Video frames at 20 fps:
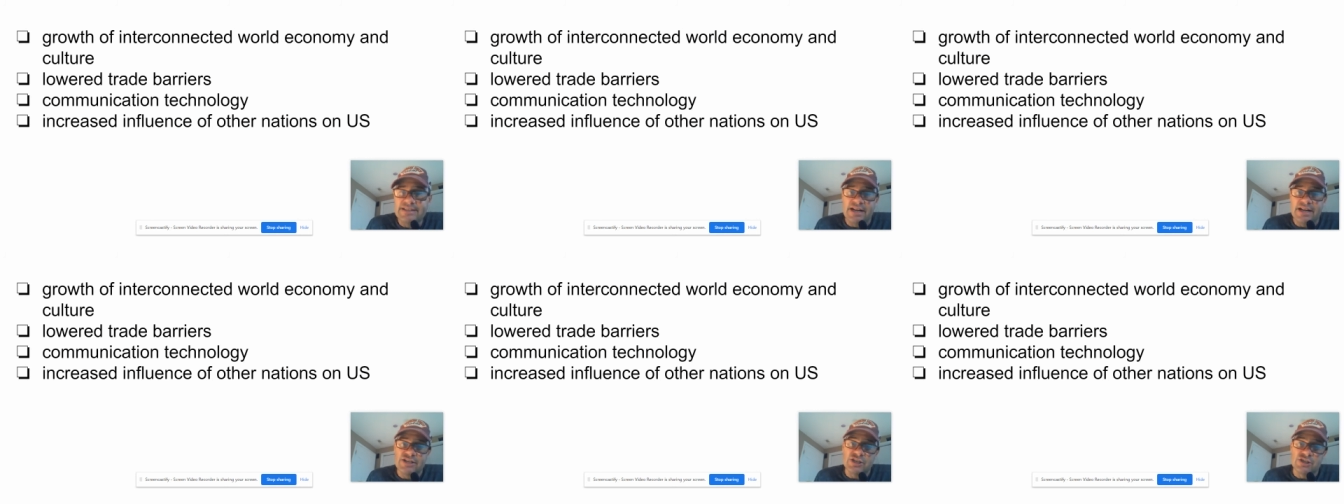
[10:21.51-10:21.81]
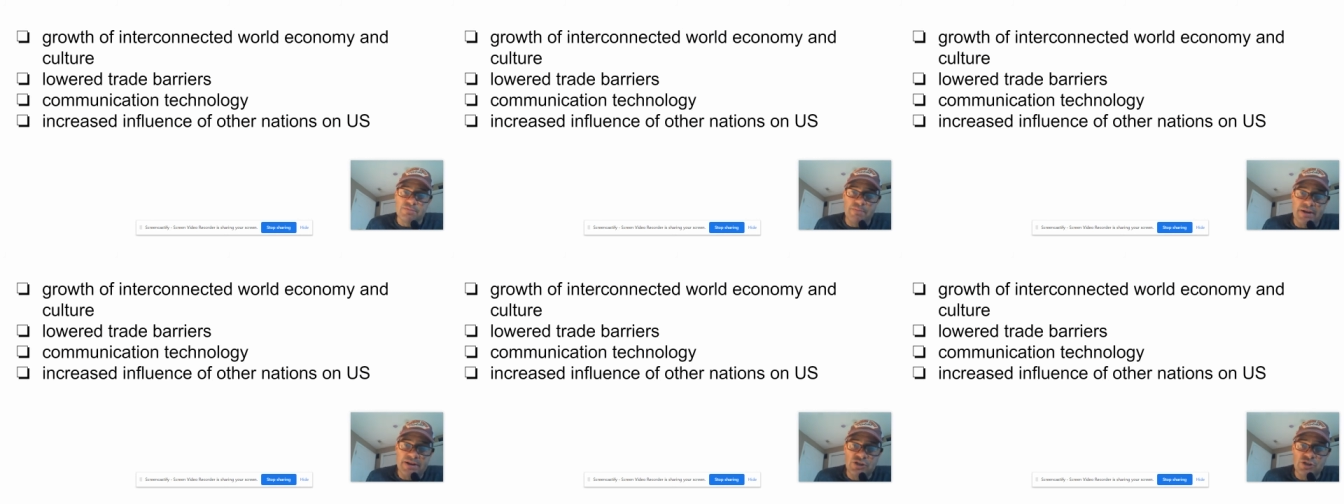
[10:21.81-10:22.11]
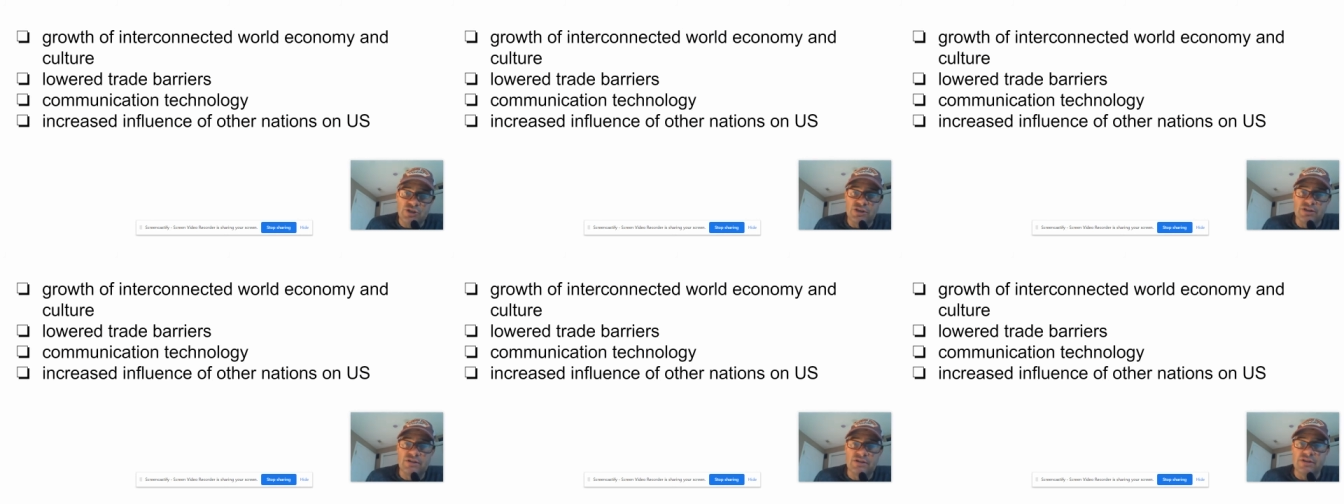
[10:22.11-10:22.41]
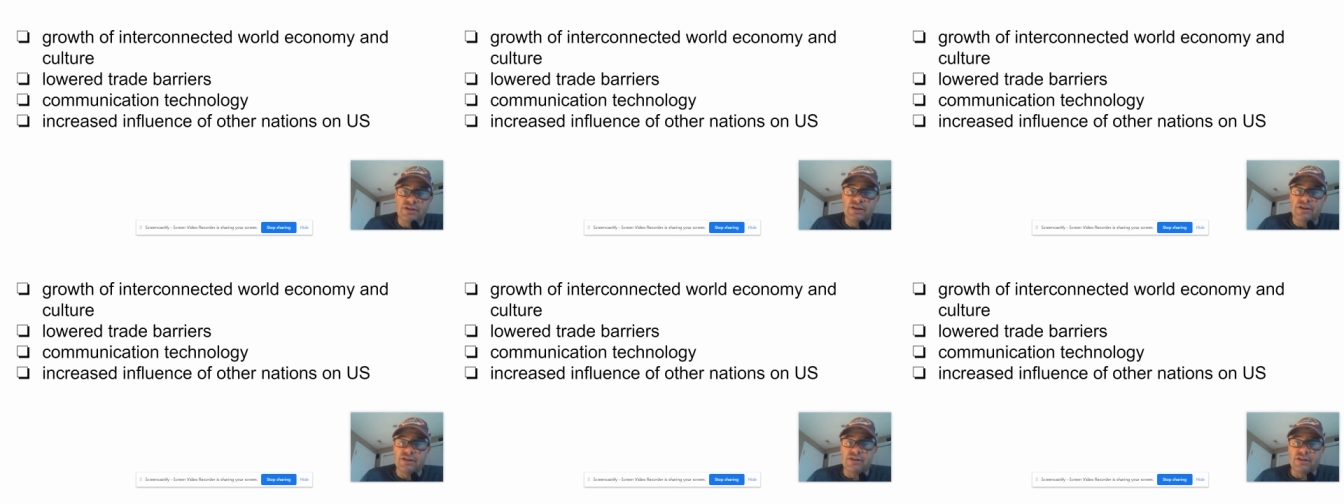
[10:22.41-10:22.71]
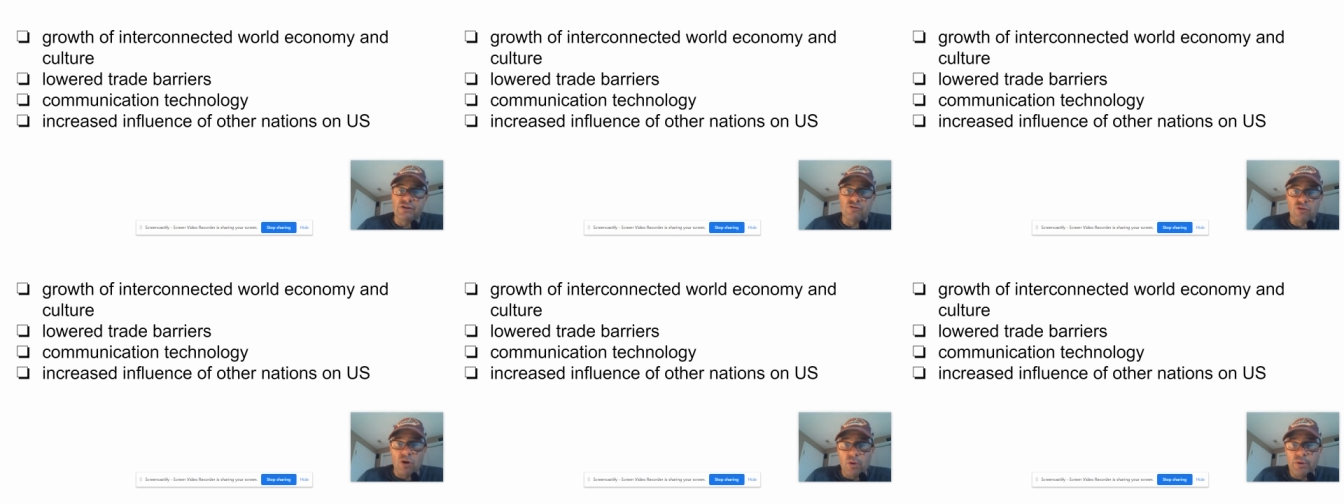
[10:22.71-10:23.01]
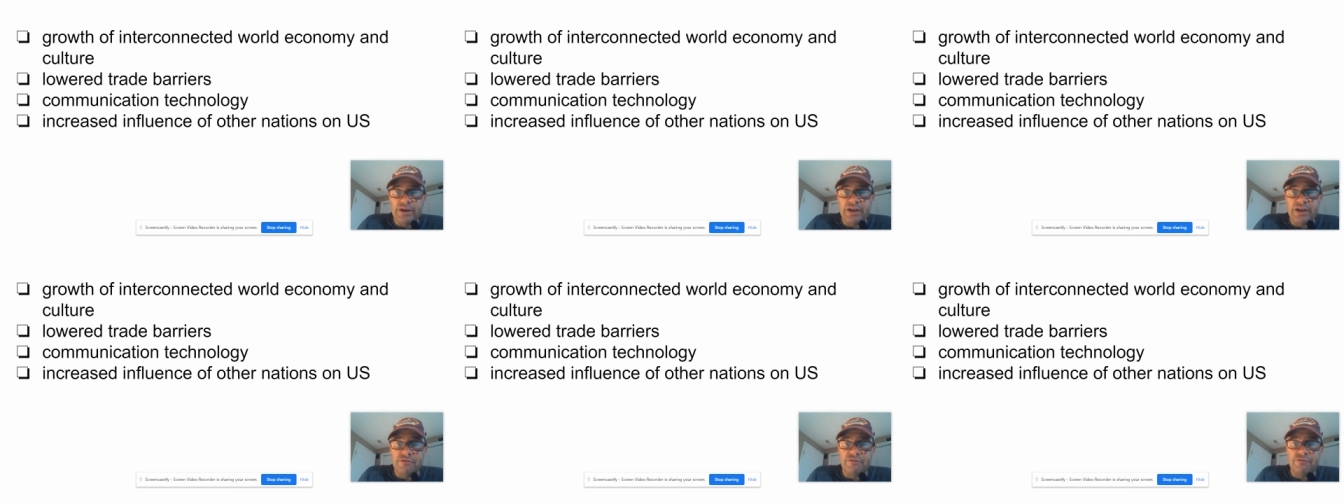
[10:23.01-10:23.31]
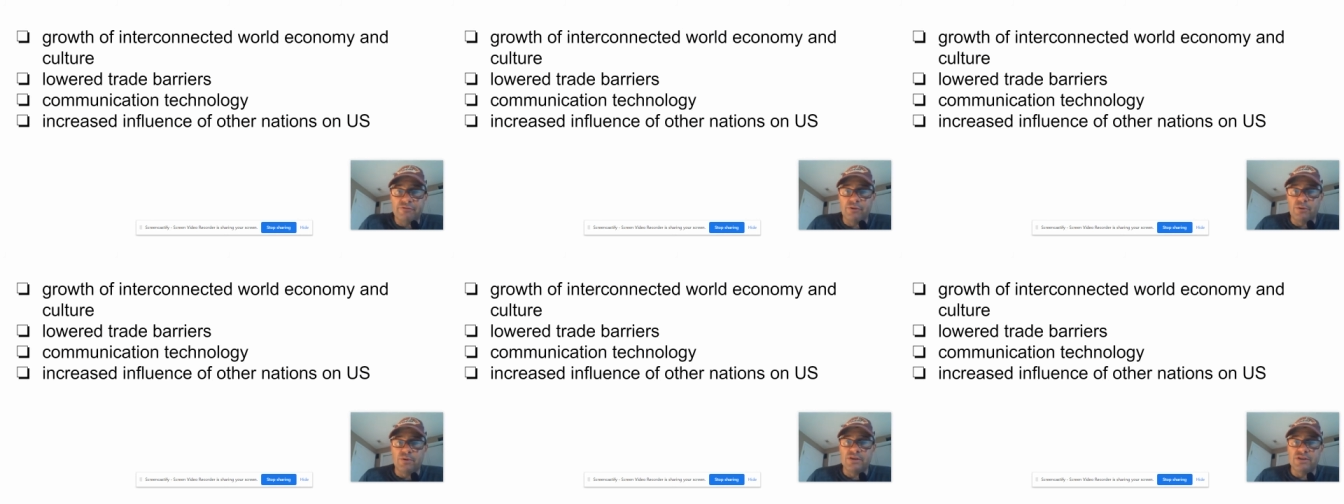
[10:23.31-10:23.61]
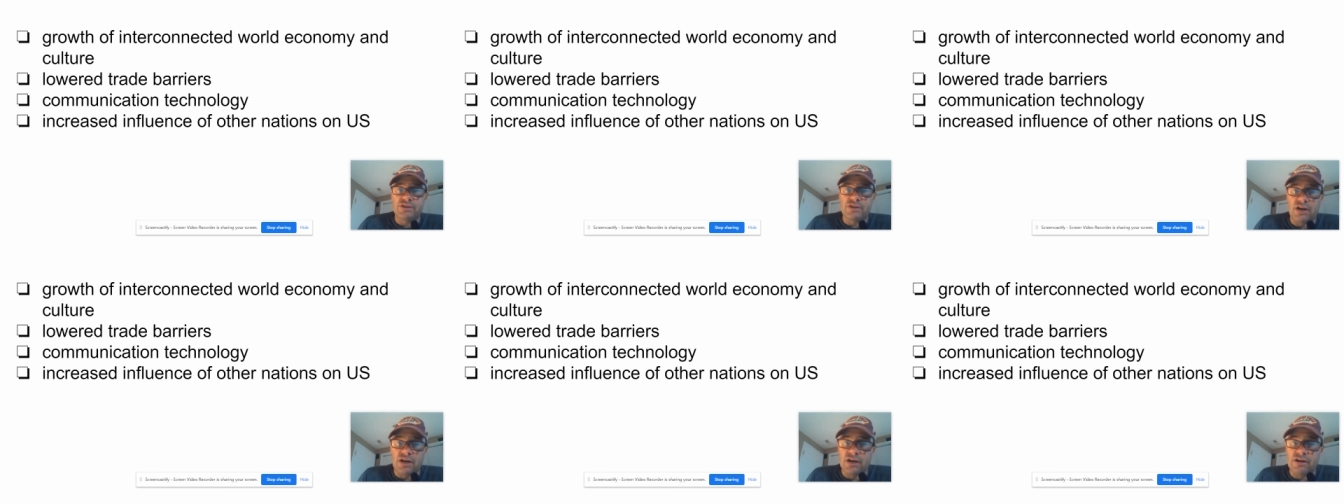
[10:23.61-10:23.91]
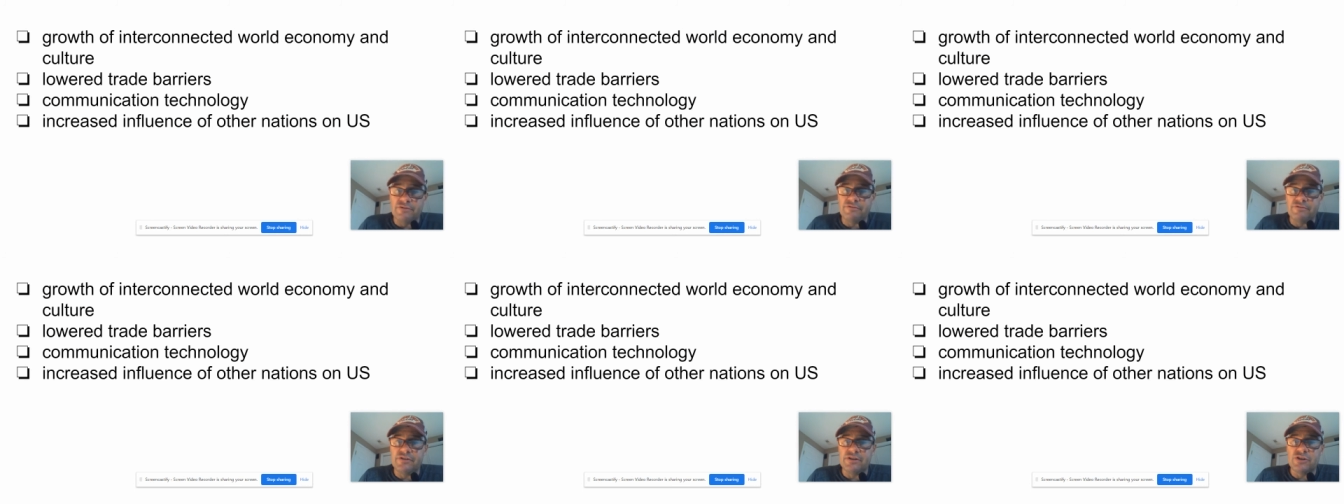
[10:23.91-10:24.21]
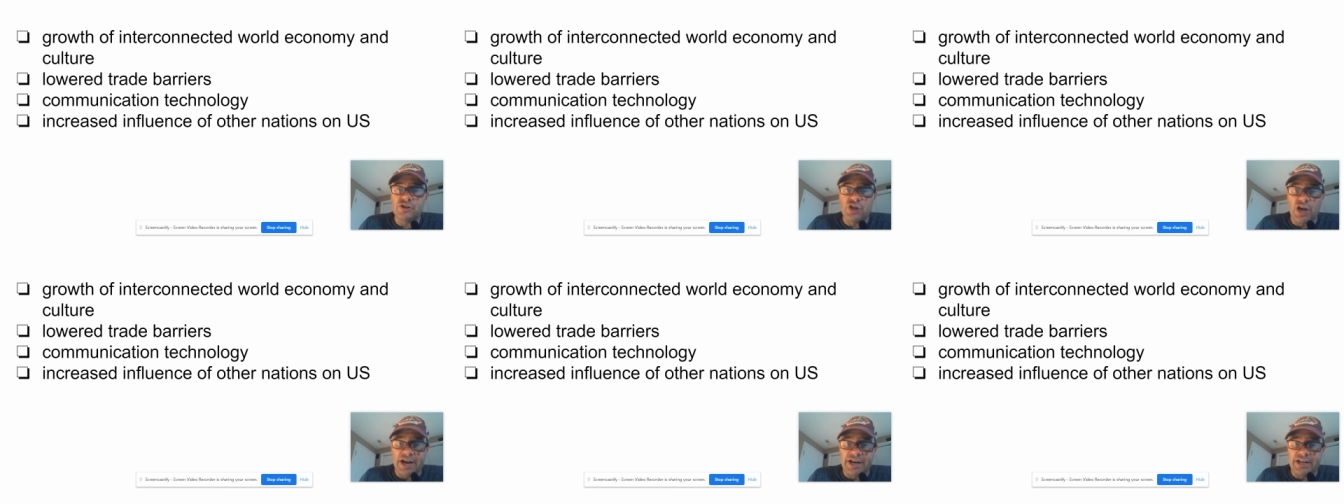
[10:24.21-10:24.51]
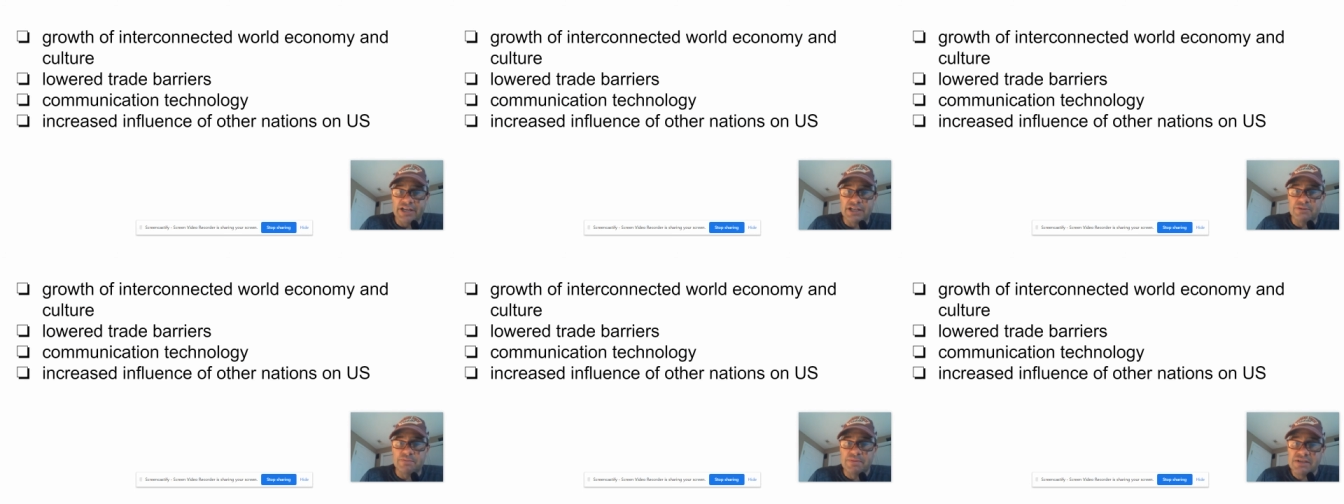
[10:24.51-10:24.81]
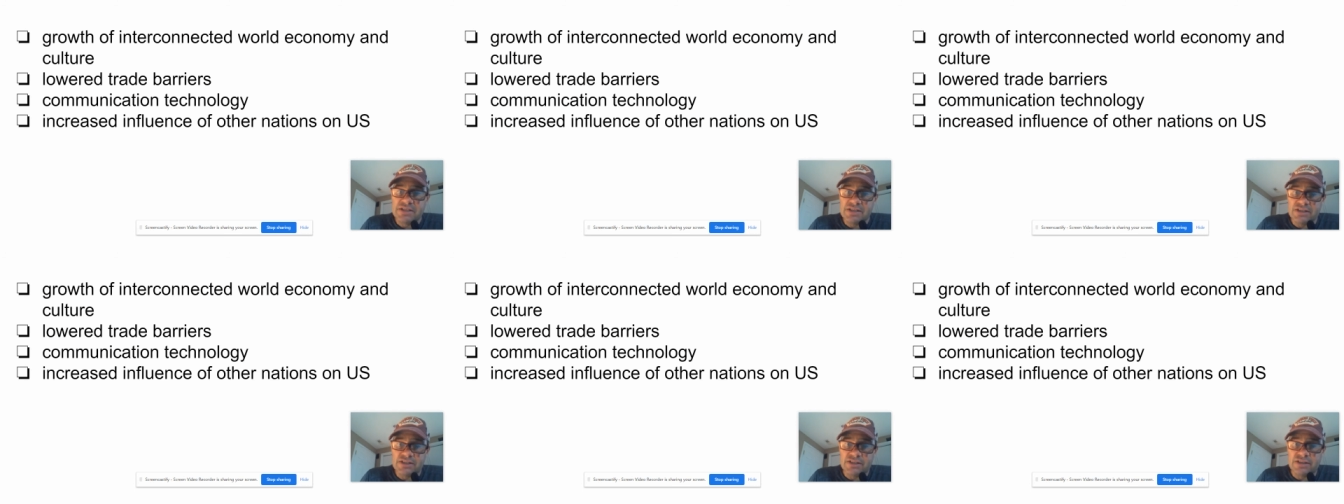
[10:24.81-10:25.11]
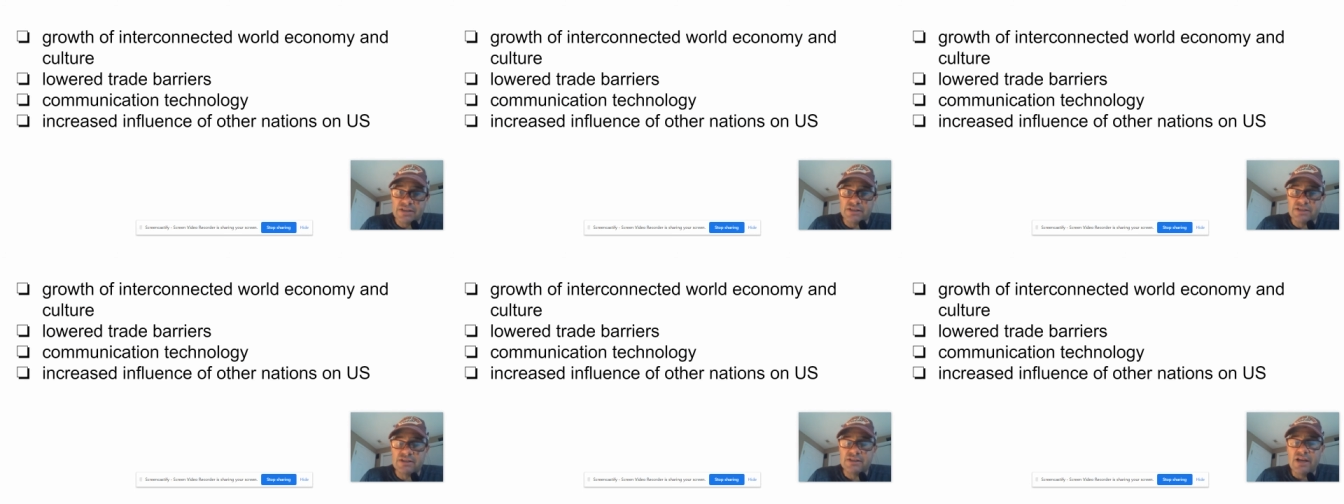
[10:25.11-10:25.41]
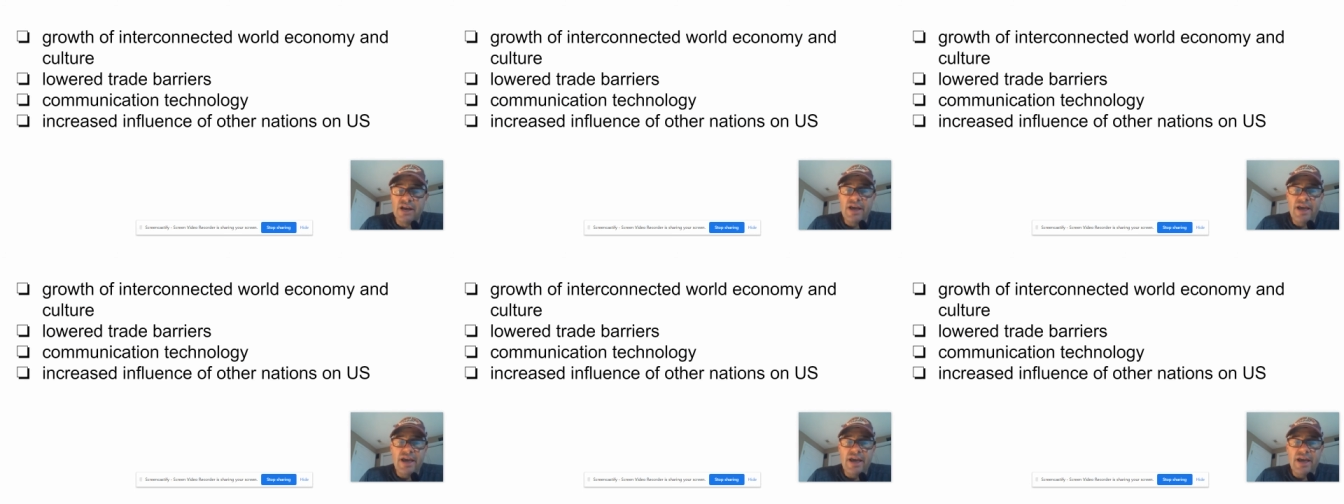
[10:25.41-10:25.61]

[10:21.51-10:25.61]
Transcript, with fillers: And I just mentioned the, the growing influence of Chinese businesses